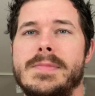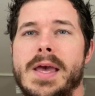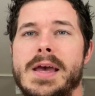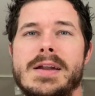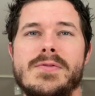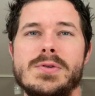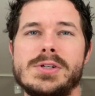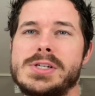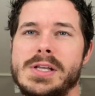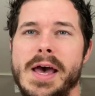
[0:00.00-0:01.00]
And if you were
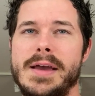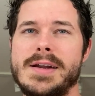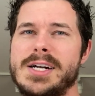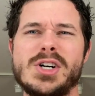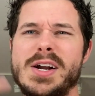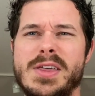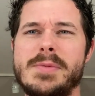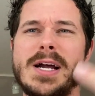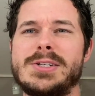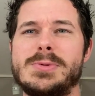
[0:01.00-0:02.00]
just like not trying to think
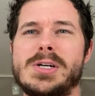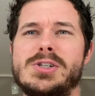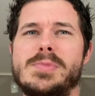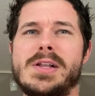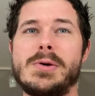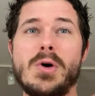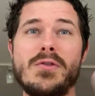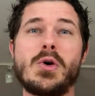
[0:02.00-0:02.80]
about it too much, you'd be like, well, of